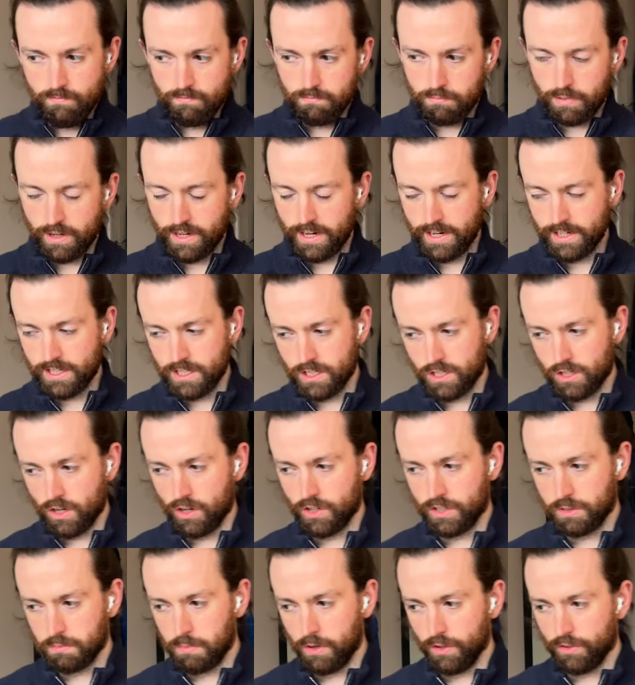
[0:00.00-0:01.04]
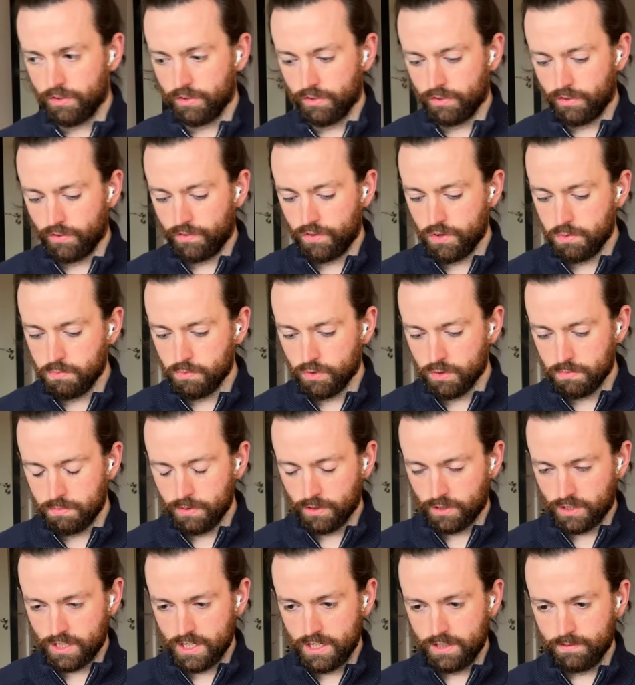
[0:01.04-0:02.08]
Be nice to start the month with a few more
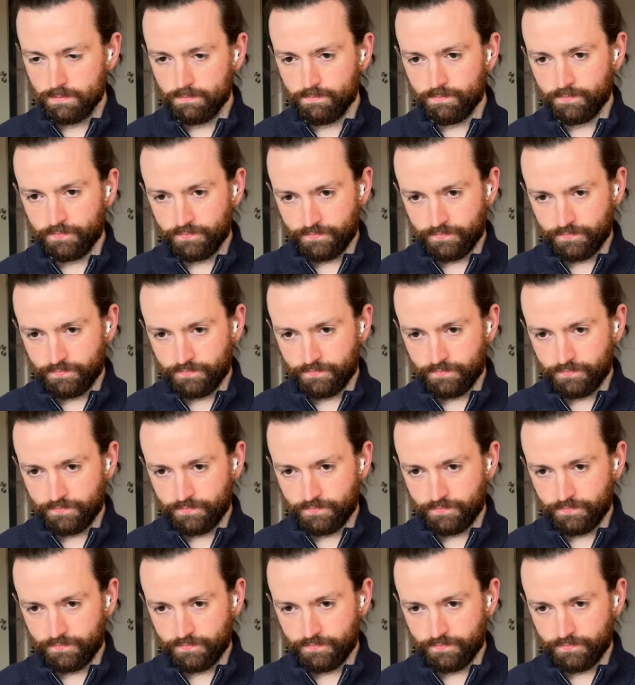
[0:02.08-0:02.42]
booked in